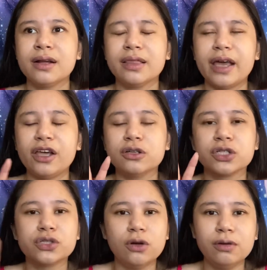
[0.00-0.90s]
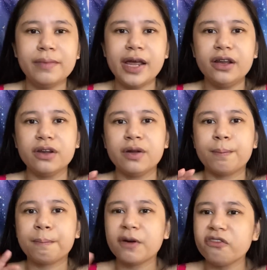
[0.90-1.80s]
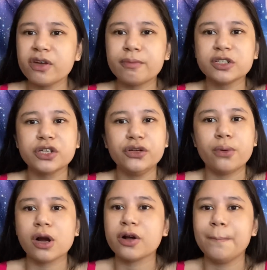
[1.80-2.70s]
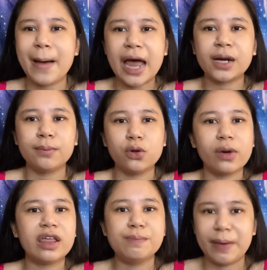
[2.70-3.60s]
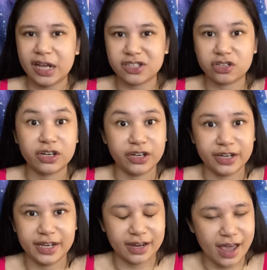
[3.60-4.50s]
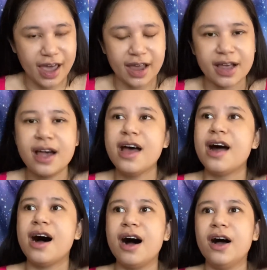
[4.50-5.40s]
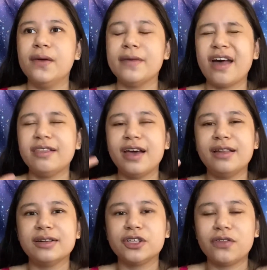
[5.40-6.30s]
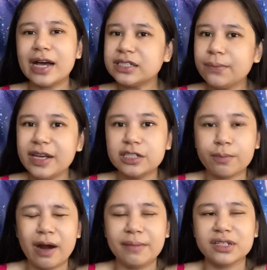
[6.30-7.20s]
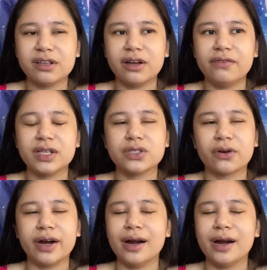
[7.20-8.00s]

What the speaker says: Like your soulmate, the perfect person you are compatible with based on your DNA. And then, so that's the basic premise of the story.